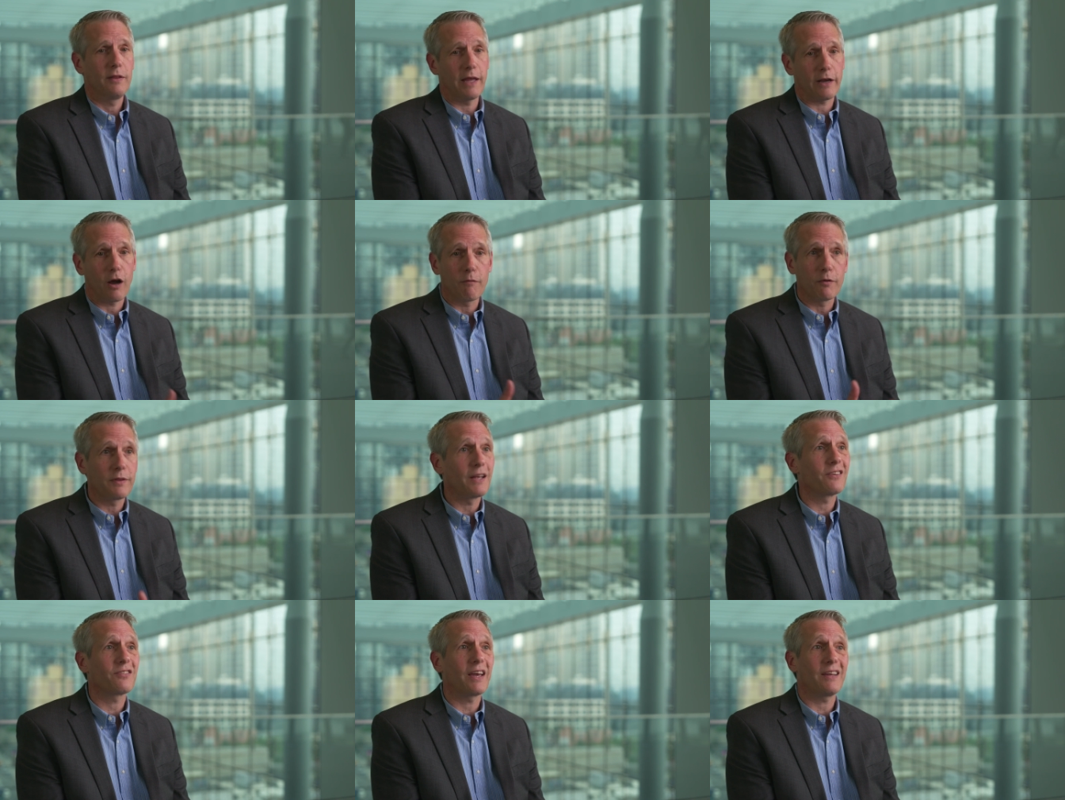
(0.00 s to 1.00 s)
that govern
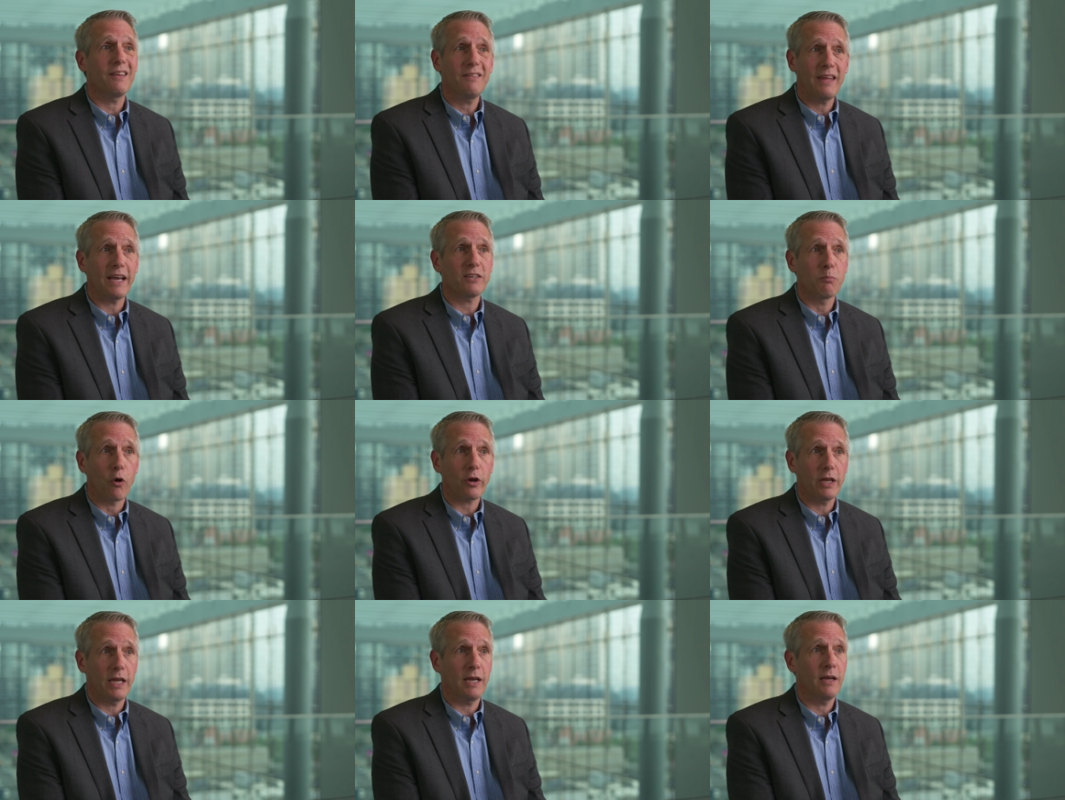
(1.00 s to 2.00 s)
things like text
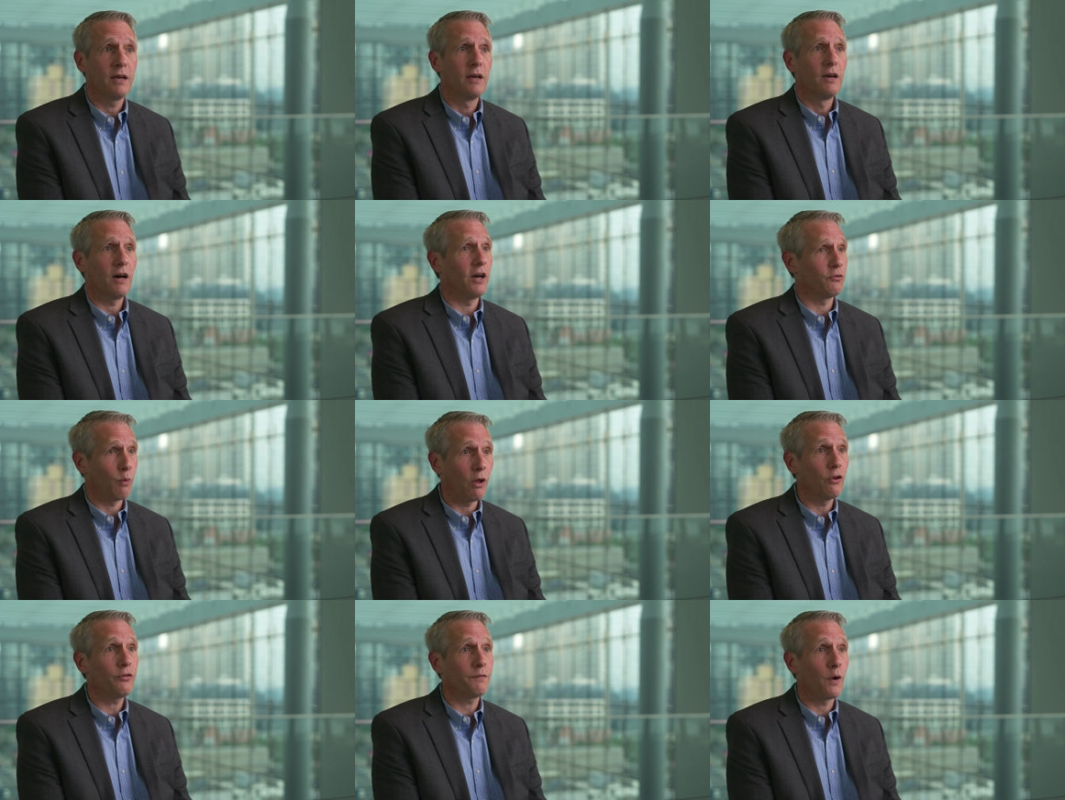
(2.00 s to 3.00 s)
marketing as
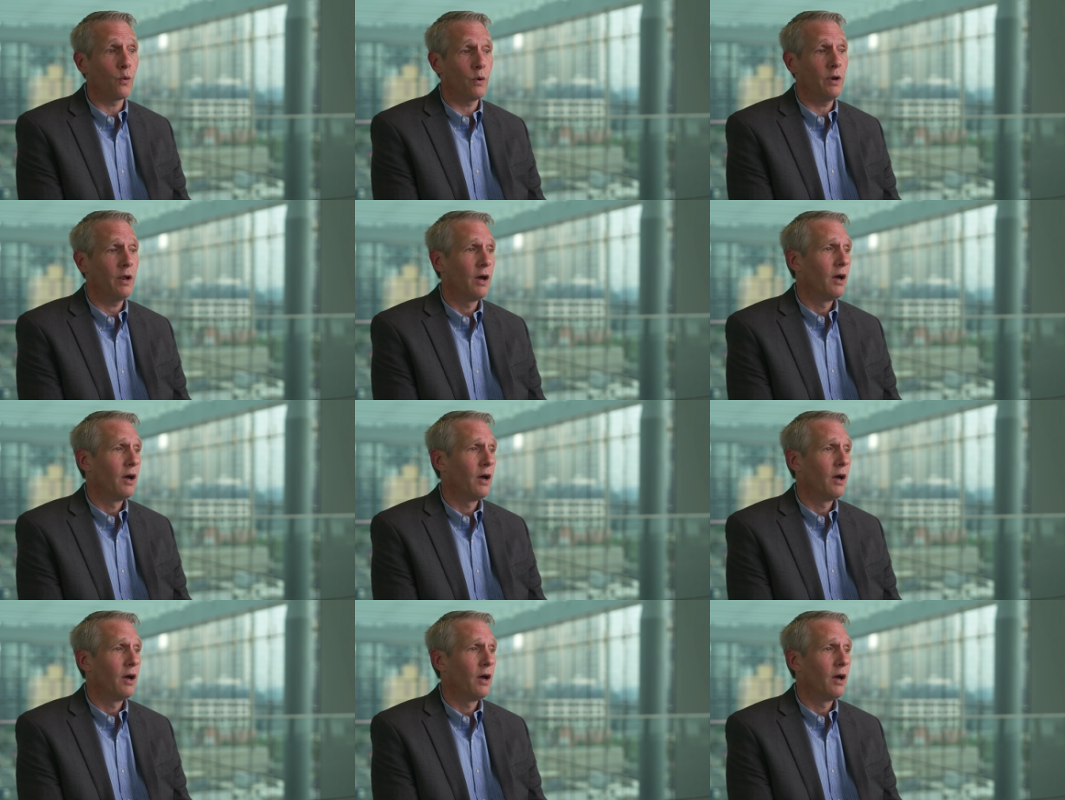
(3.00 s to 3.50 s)
well as phone.